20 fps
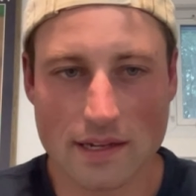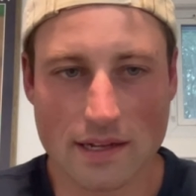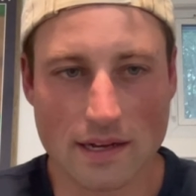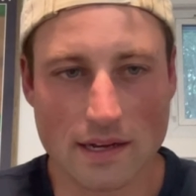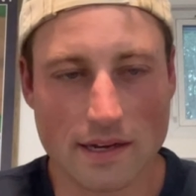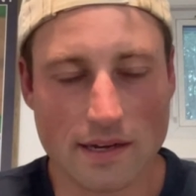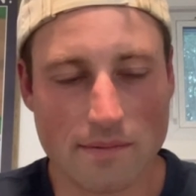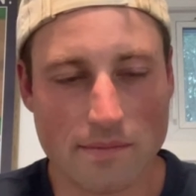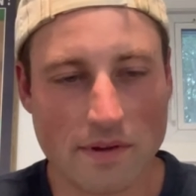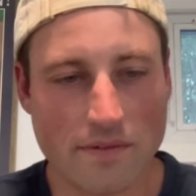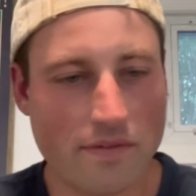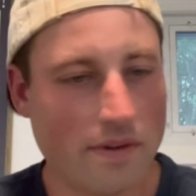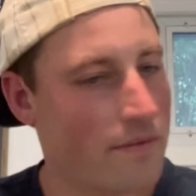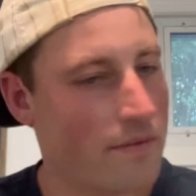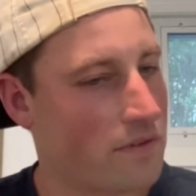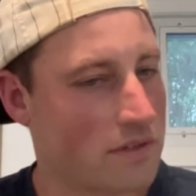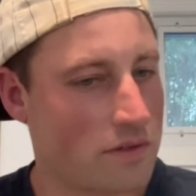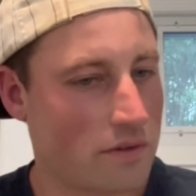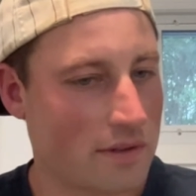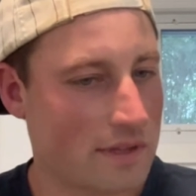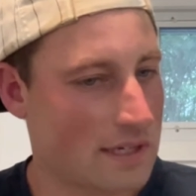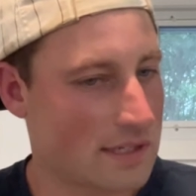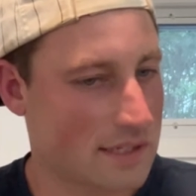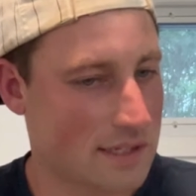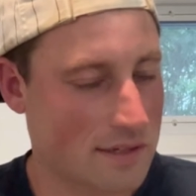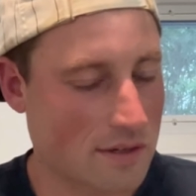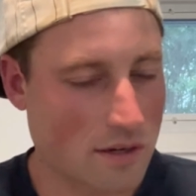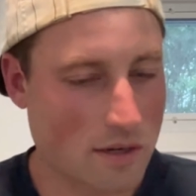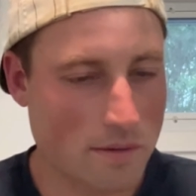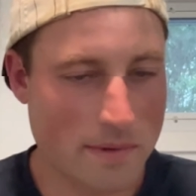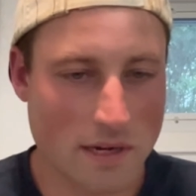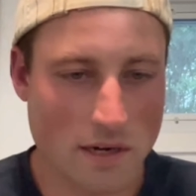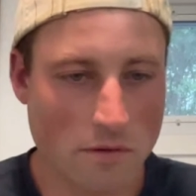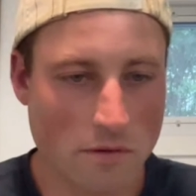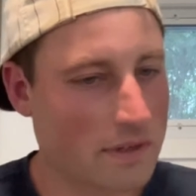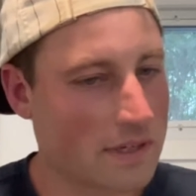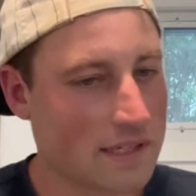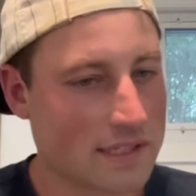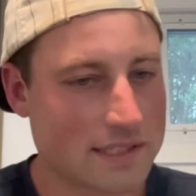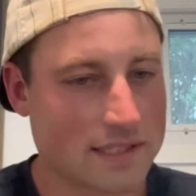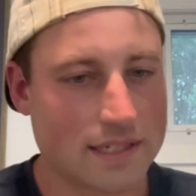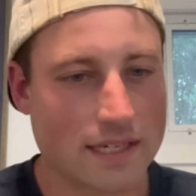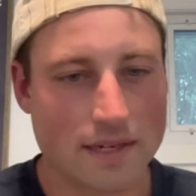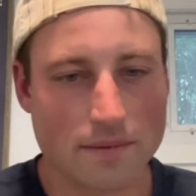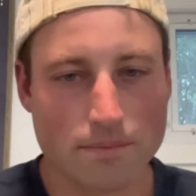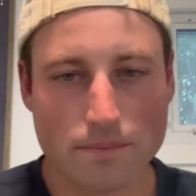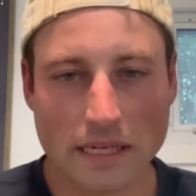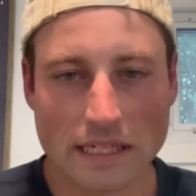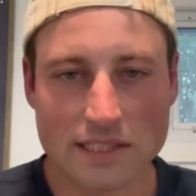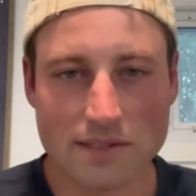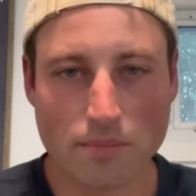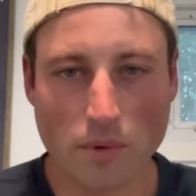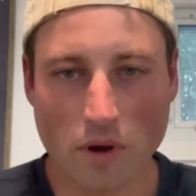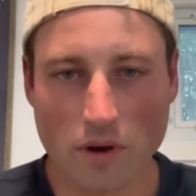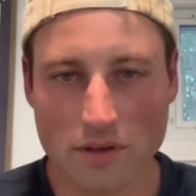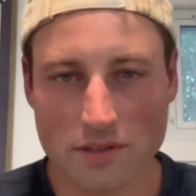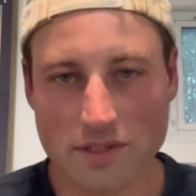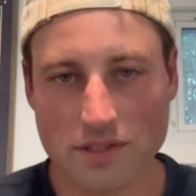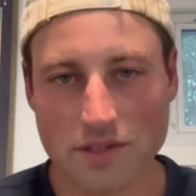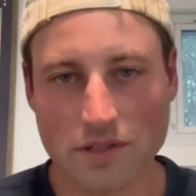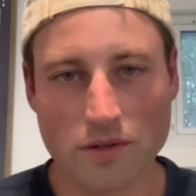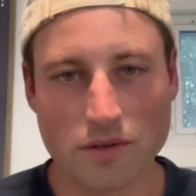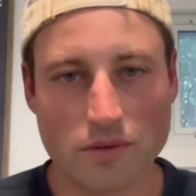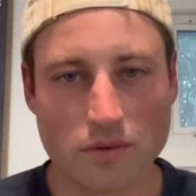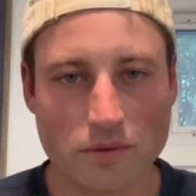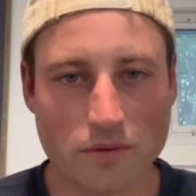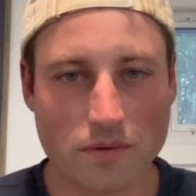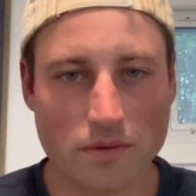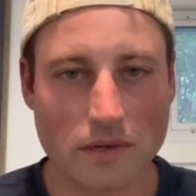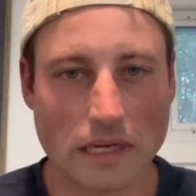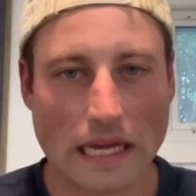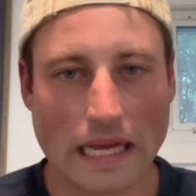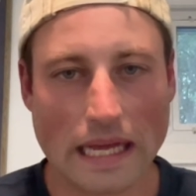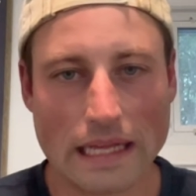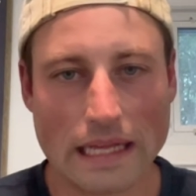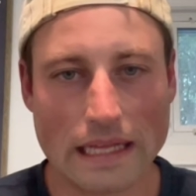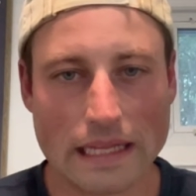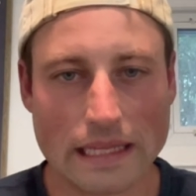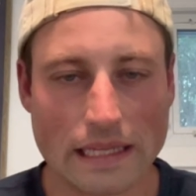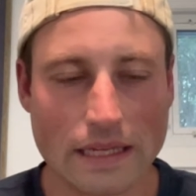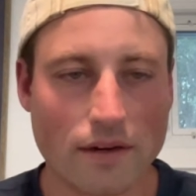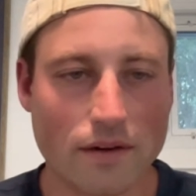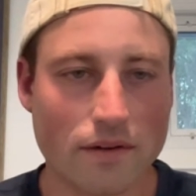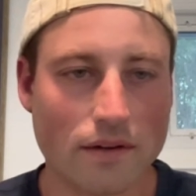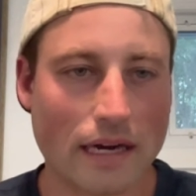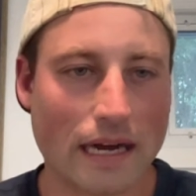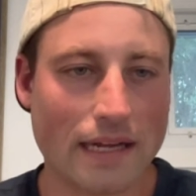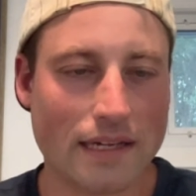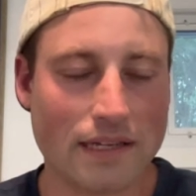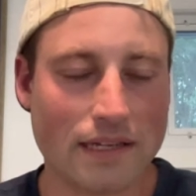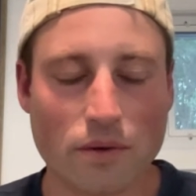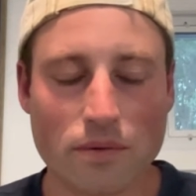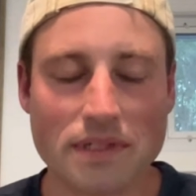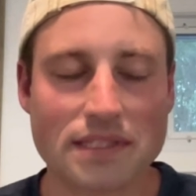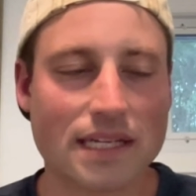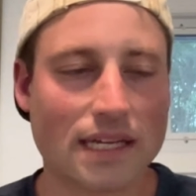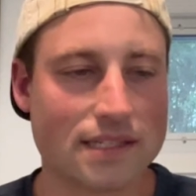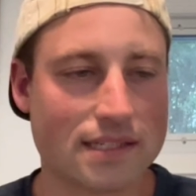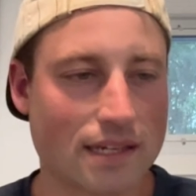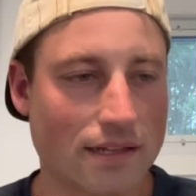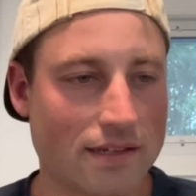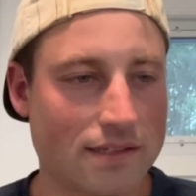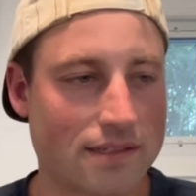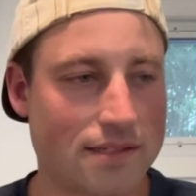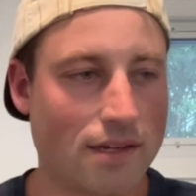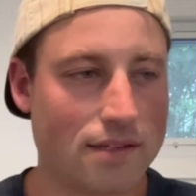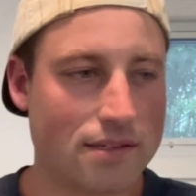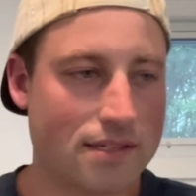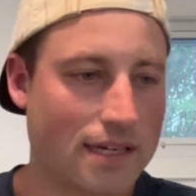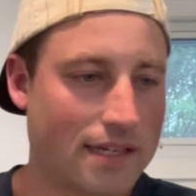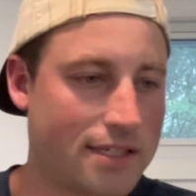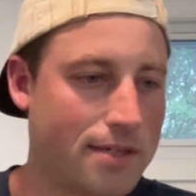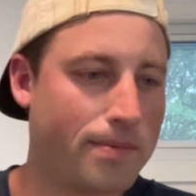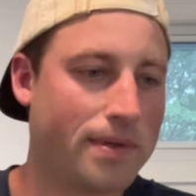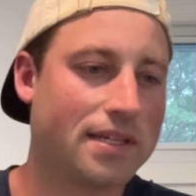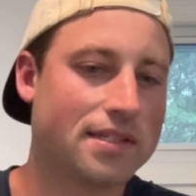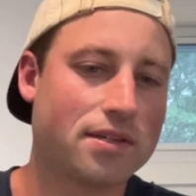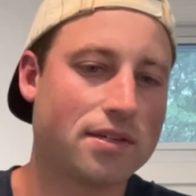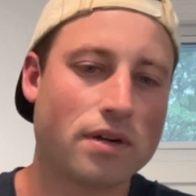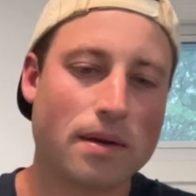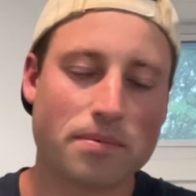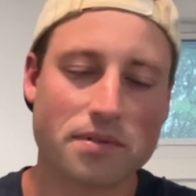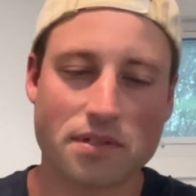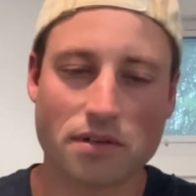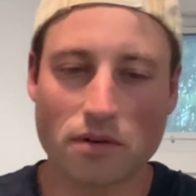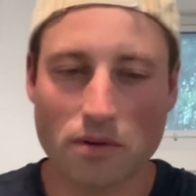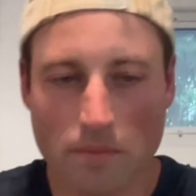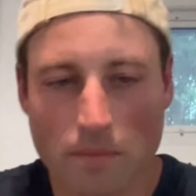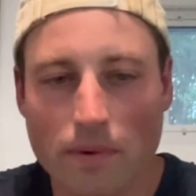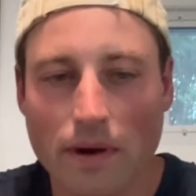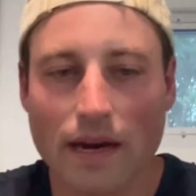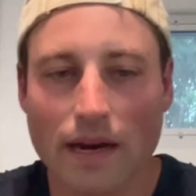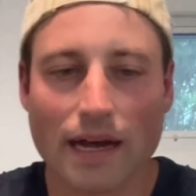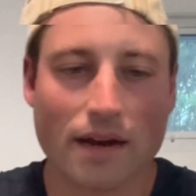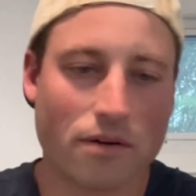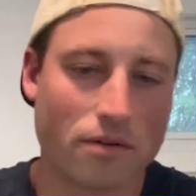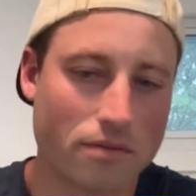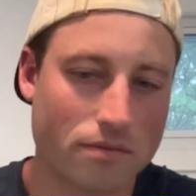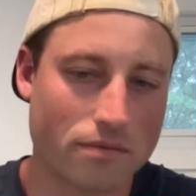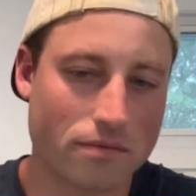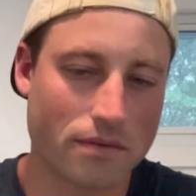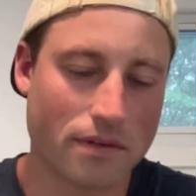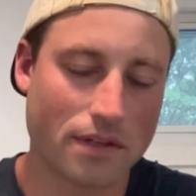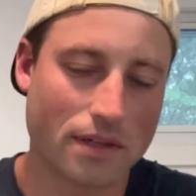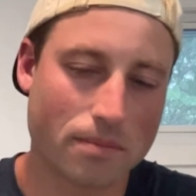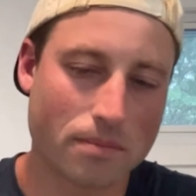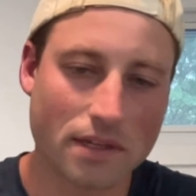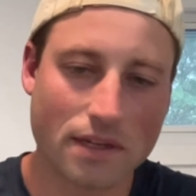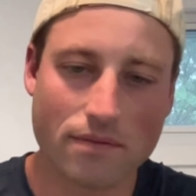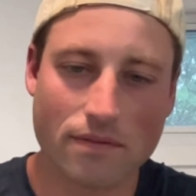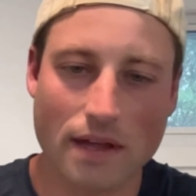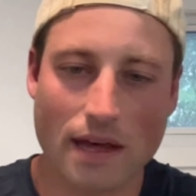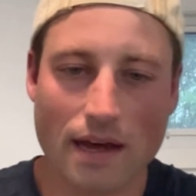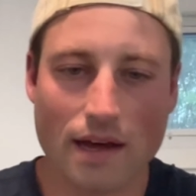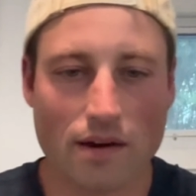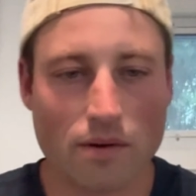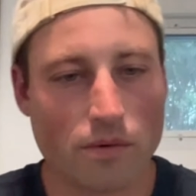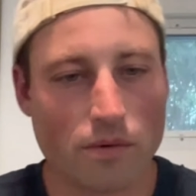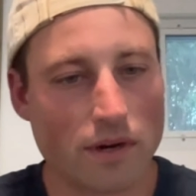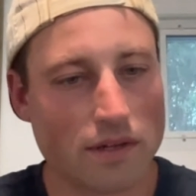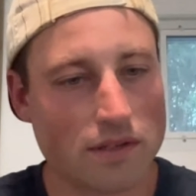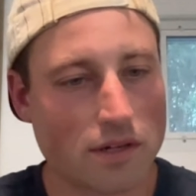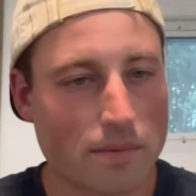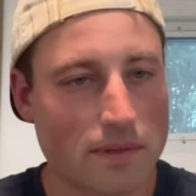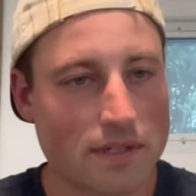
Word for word: Uh, my favorite two things to talk about are real estate and baseball. So, you know, I know we said Selling Sunset should be its own episode, but I don't really believe that. I don't want to talk